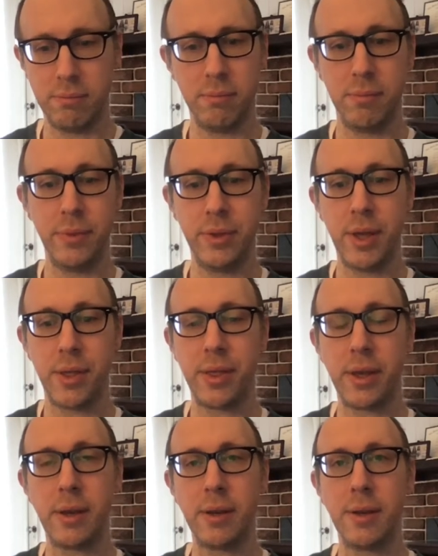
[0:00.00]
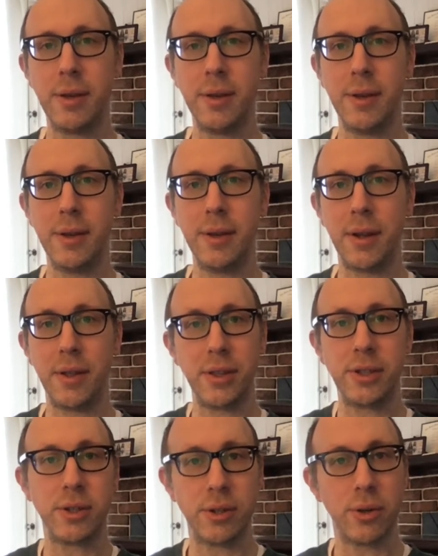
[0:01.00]
nothing
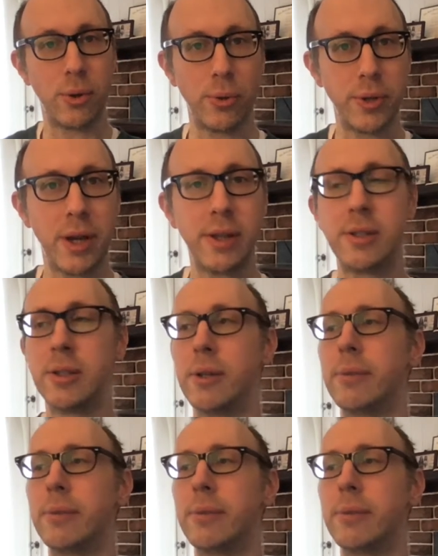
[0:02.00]
to hold on to.